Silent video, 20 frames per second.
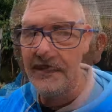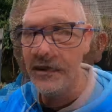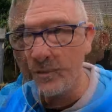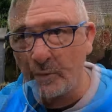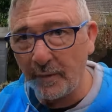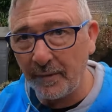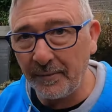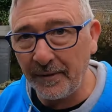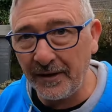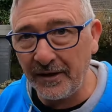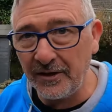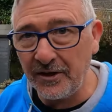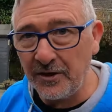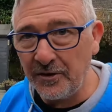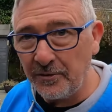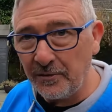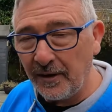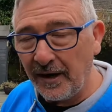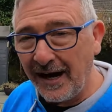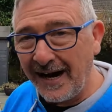So what I'm going to
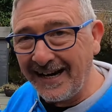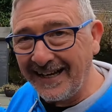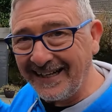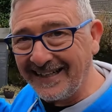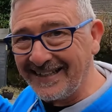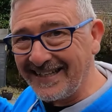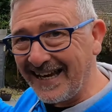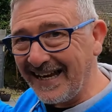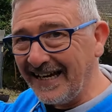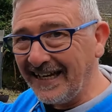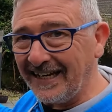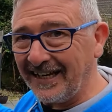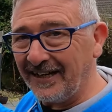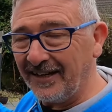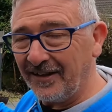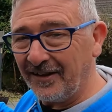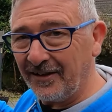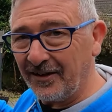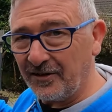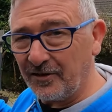do, I'm going to take
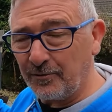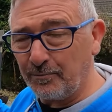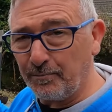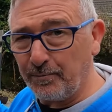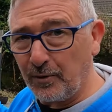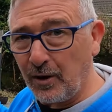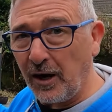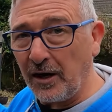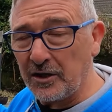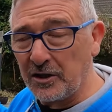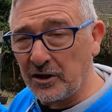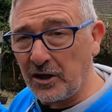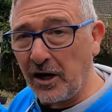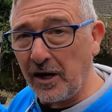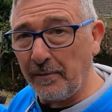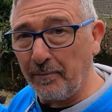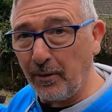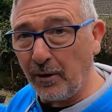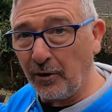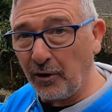the
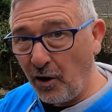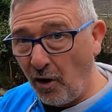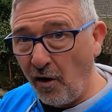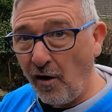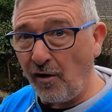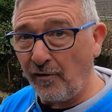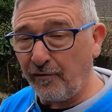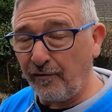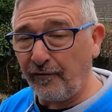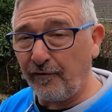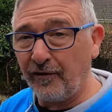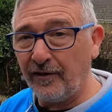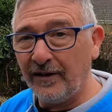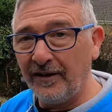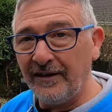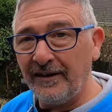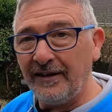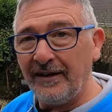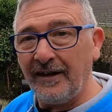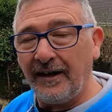sky pond off.
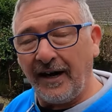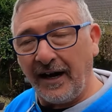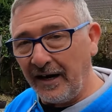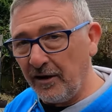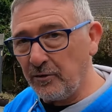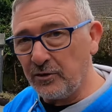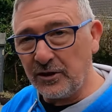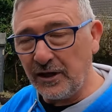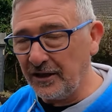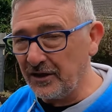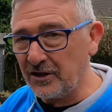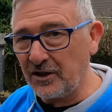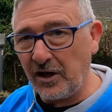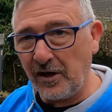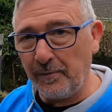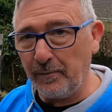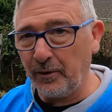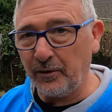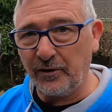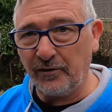I always take the
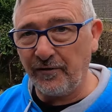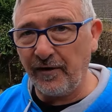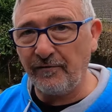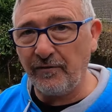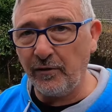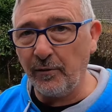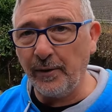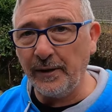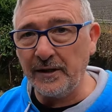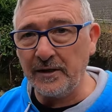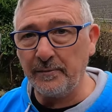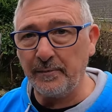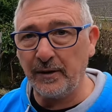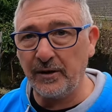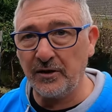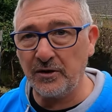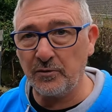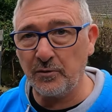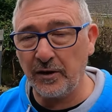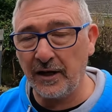sky pond off every winter
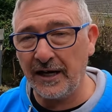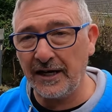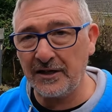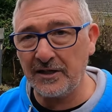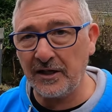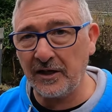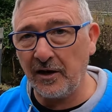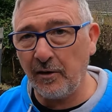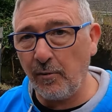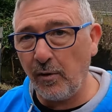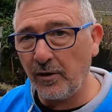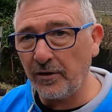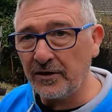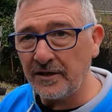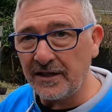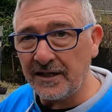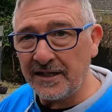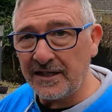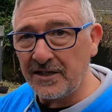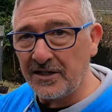because the last thing I want
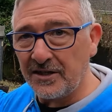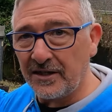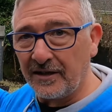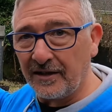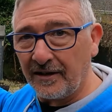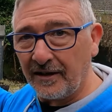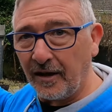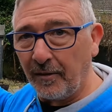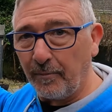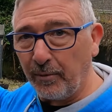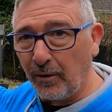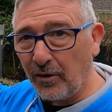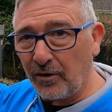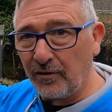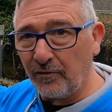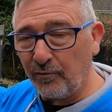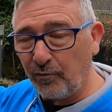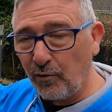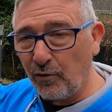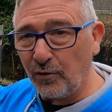is a block
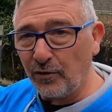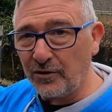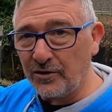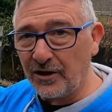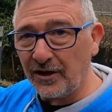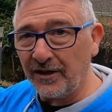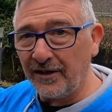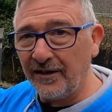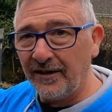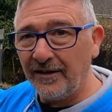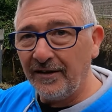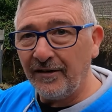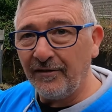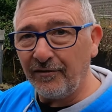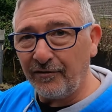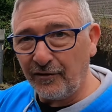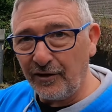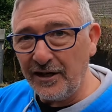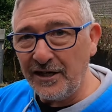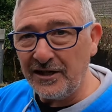of water
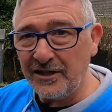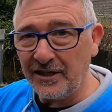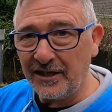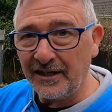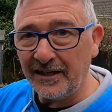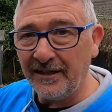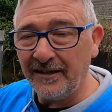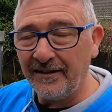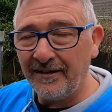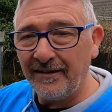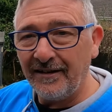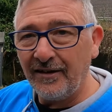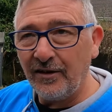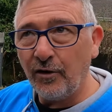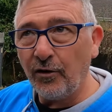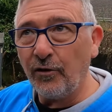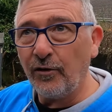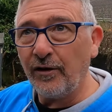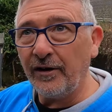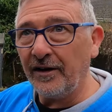freezing
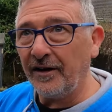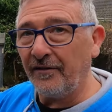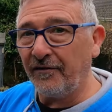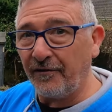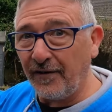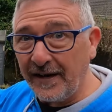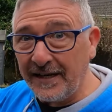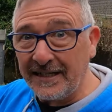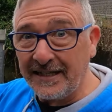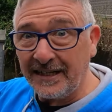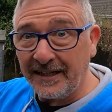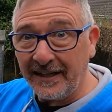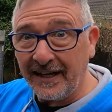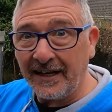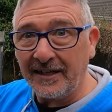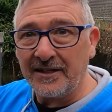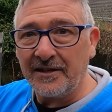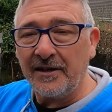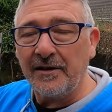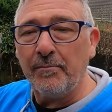or affecting
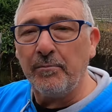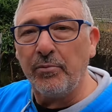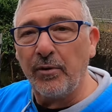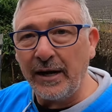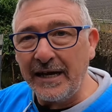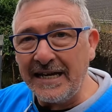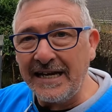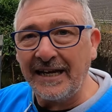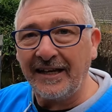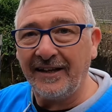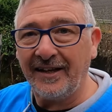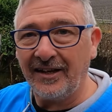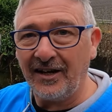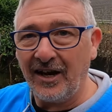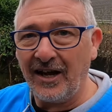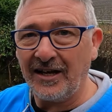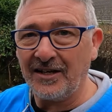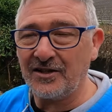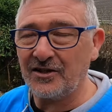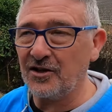that and breaking the
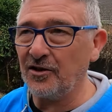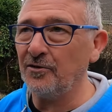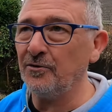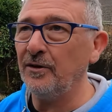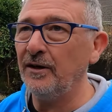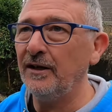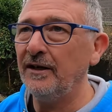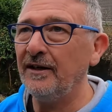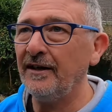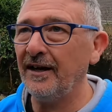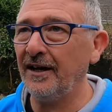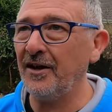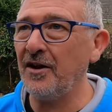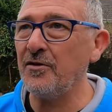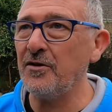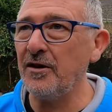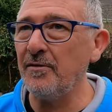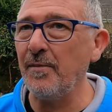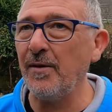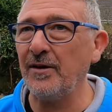glass. So I know
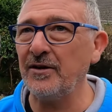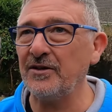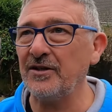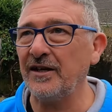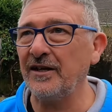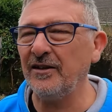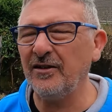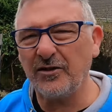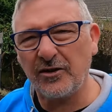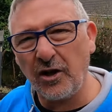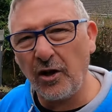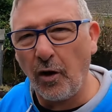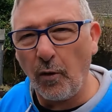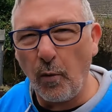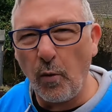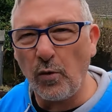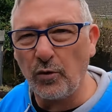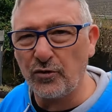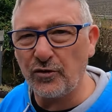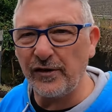you might say there's a lot of
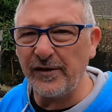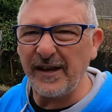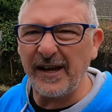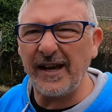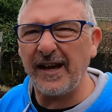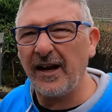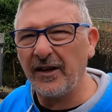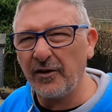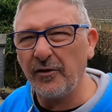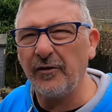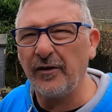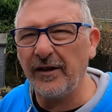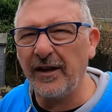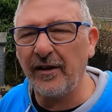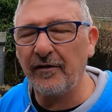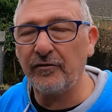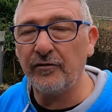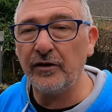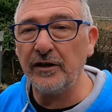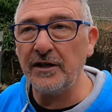water in there, I don't think
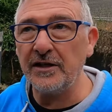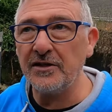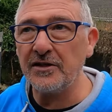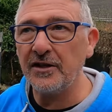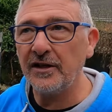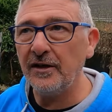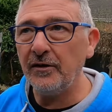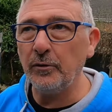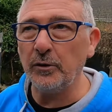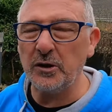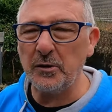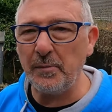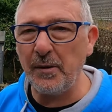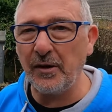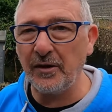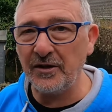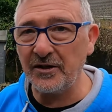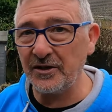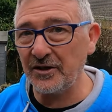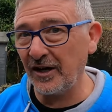that freeze. Well, to be
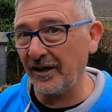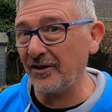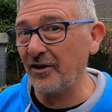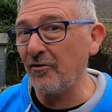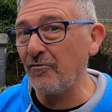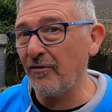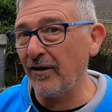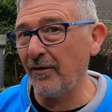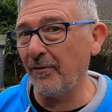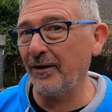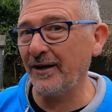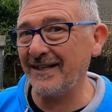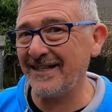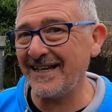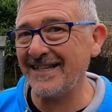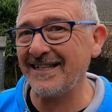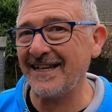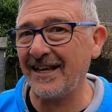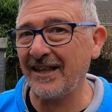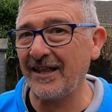honest, I don't really want to
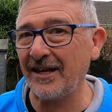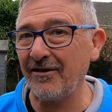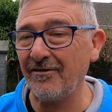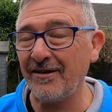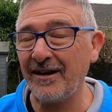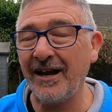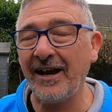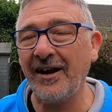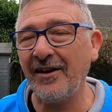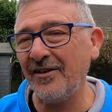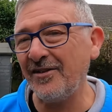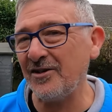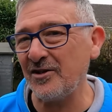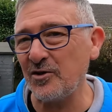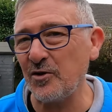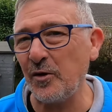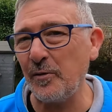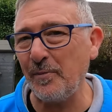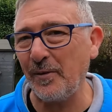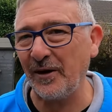test that theory. I know this is
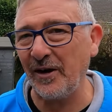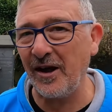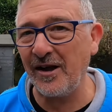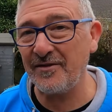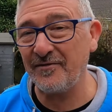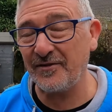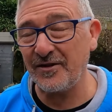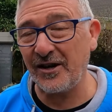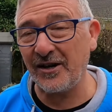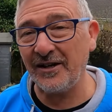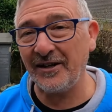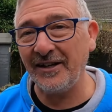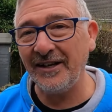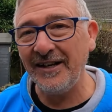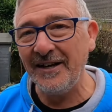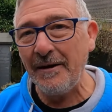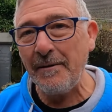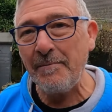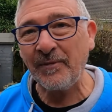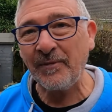KoiPondLifestyle
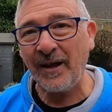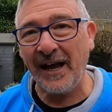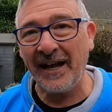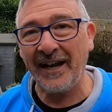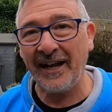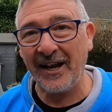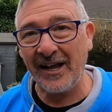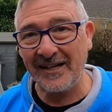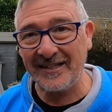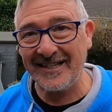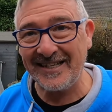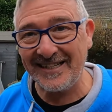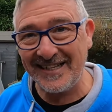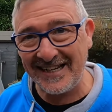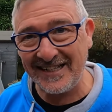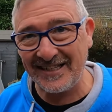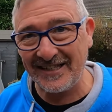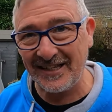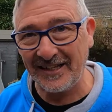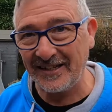and I like to
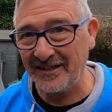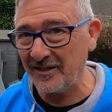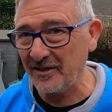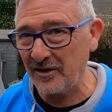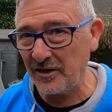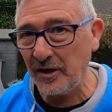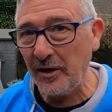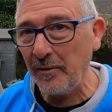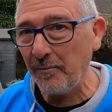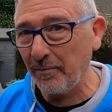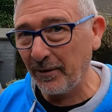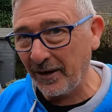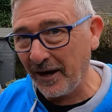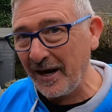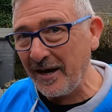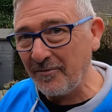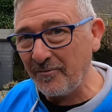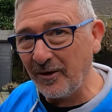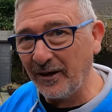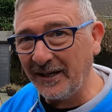test things, but I
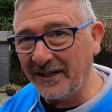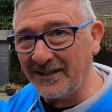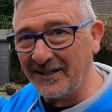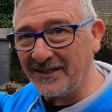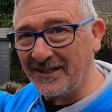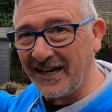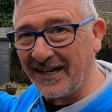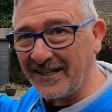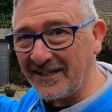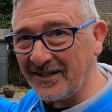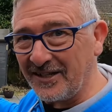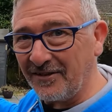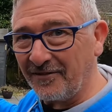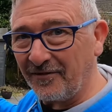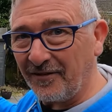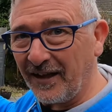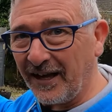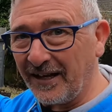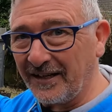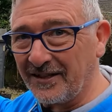ain't willing to test
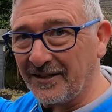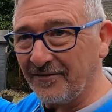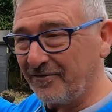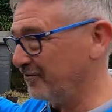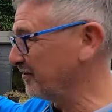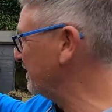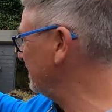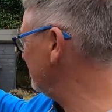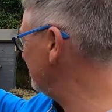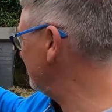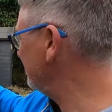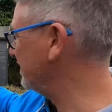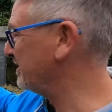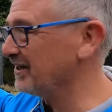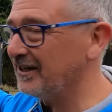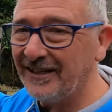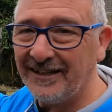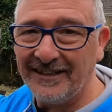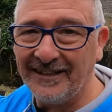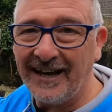if that freezes
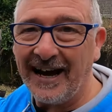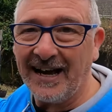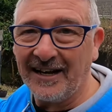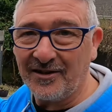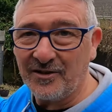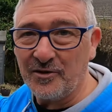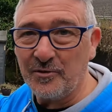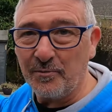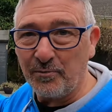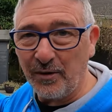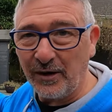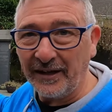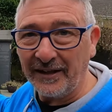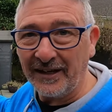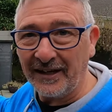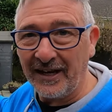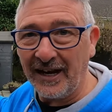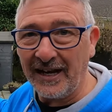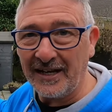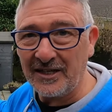and doesn't break
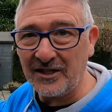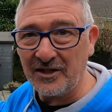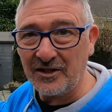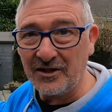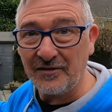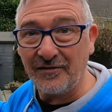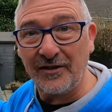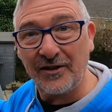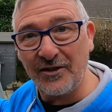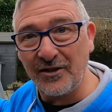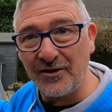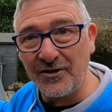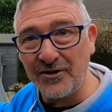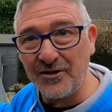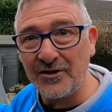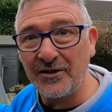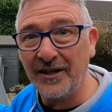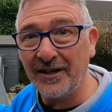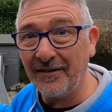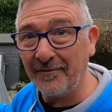the glass, because if it
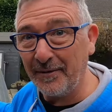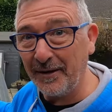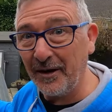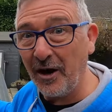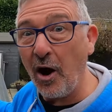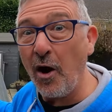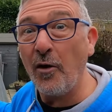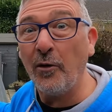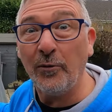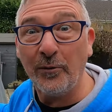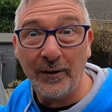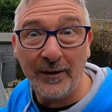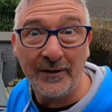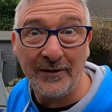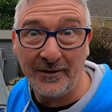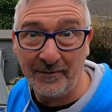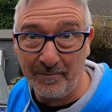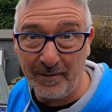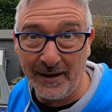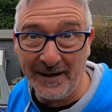does, then I'm in a whole
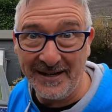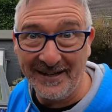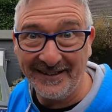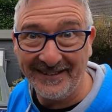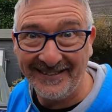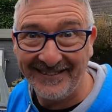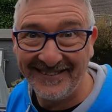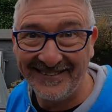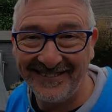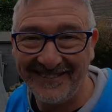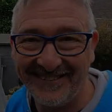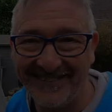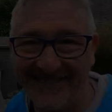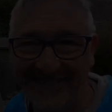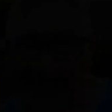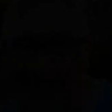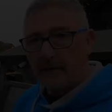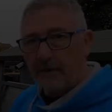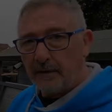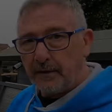world of pain.
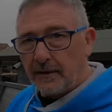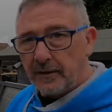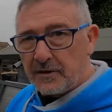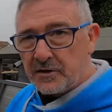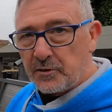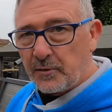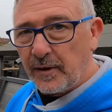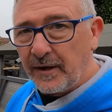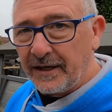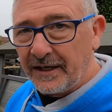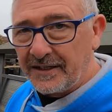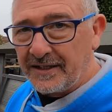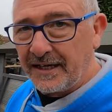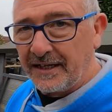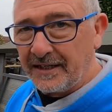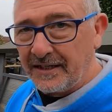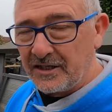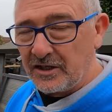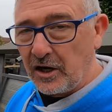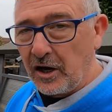So I'm going to
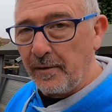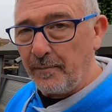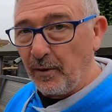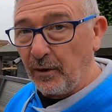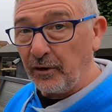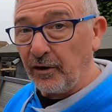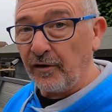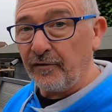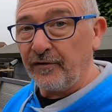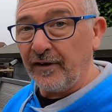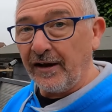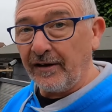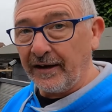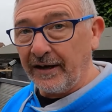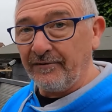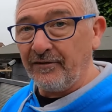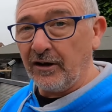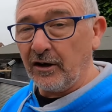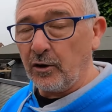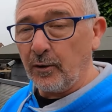take this sky pond off now,
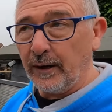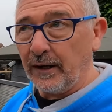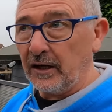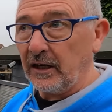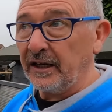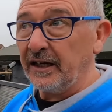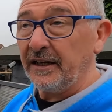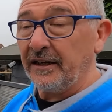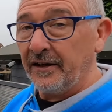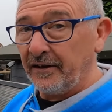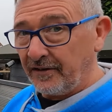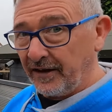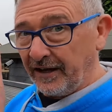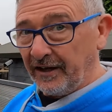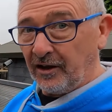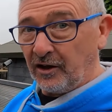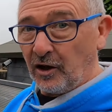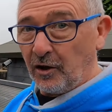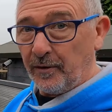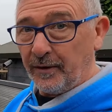give it a quick clean, then
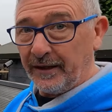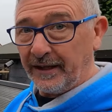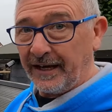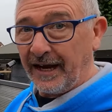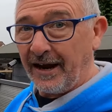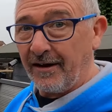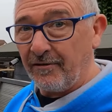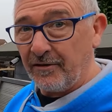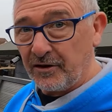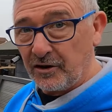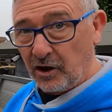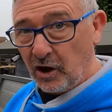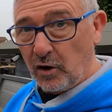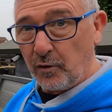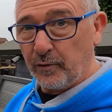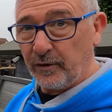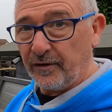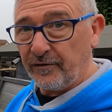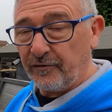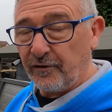it'll go in the garage
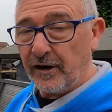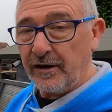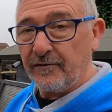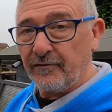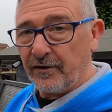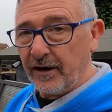along with the frame.